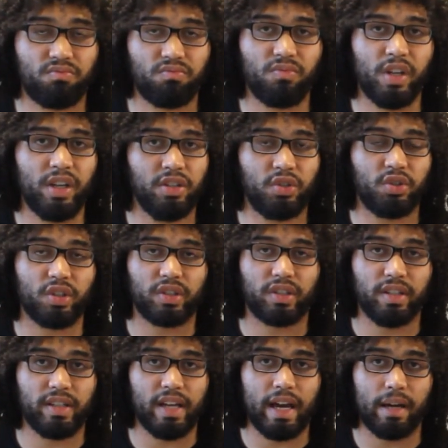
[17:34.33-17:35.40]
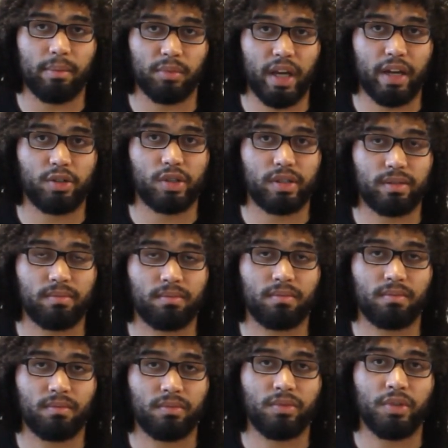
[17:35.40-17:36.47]
just a damn legend.
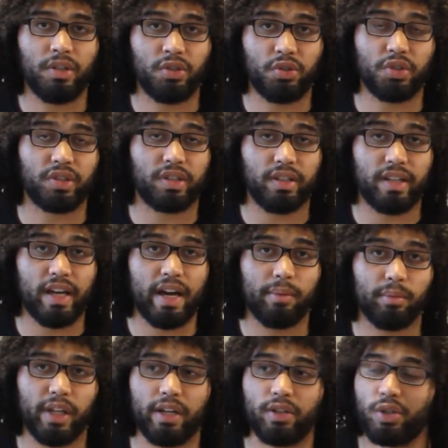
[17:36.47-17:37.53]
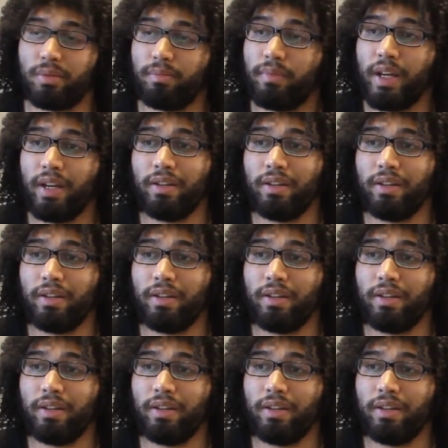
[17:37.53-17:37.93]
He's just a damn legend.